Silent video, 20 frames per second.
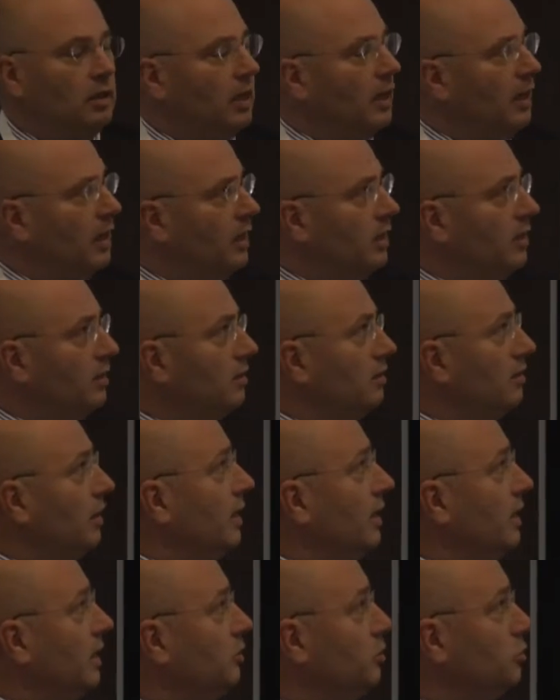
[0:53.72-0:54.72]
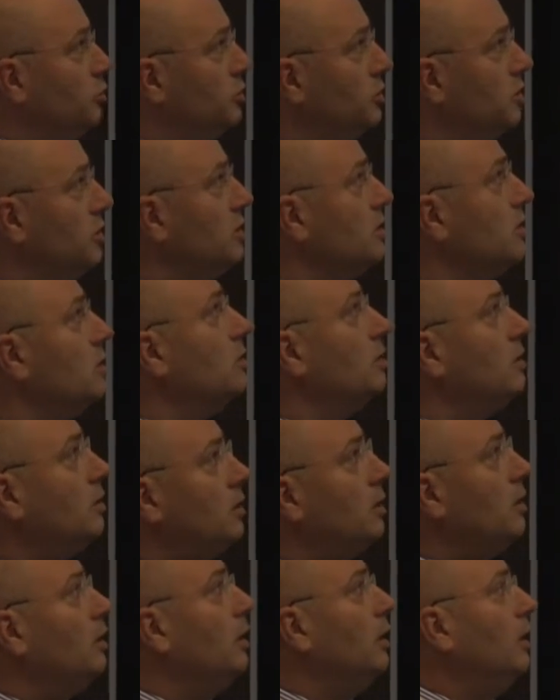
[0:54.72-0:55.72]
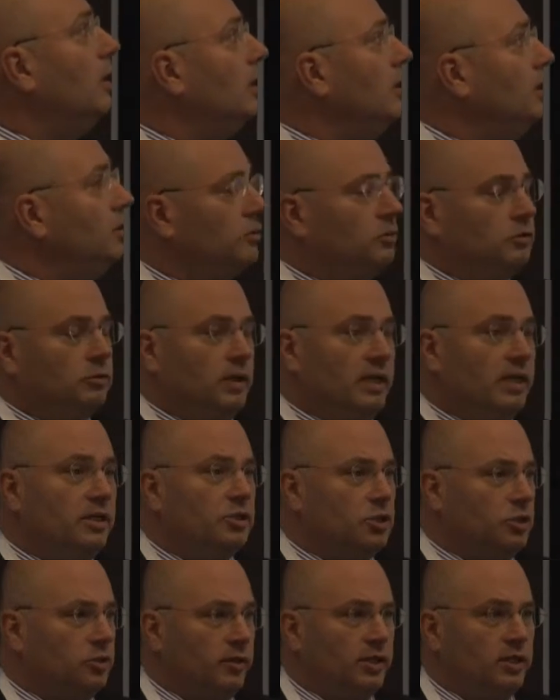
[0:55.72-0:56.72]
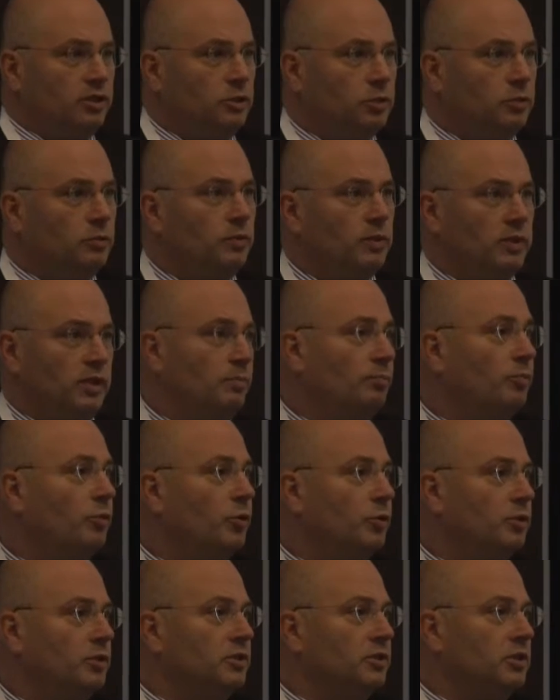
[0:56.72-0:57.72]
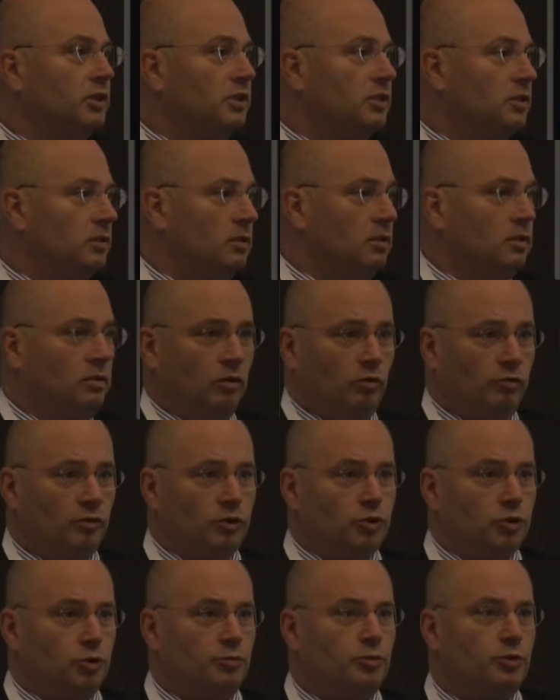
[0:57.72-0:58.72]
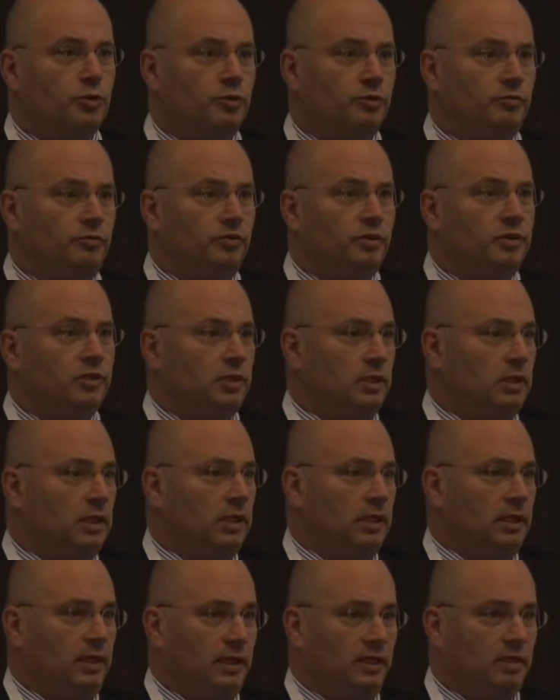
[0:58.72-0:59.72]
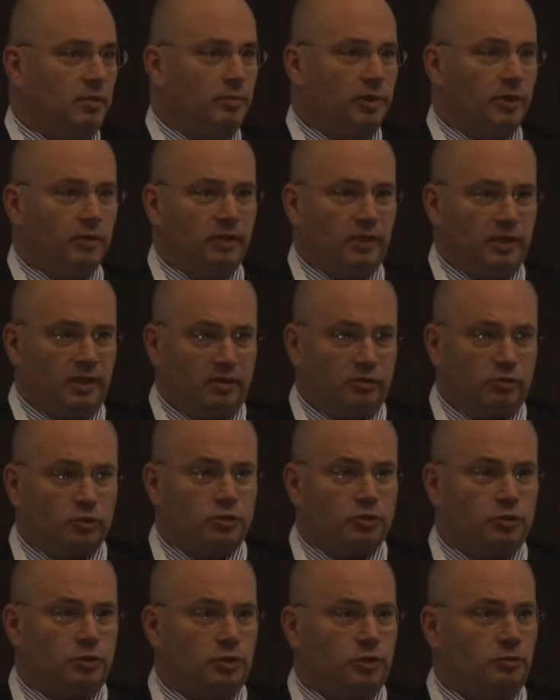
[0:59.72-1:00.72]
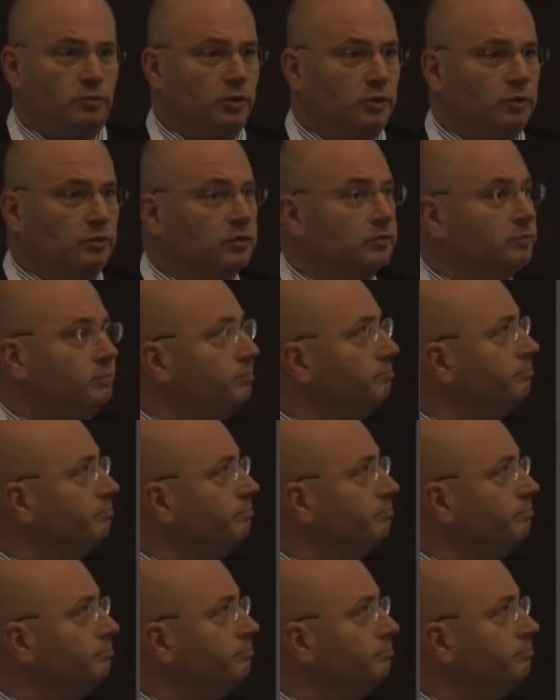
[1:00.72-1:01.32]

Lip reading: And I use this to illustrate you what the importance is of the subsurface in the building and construction world.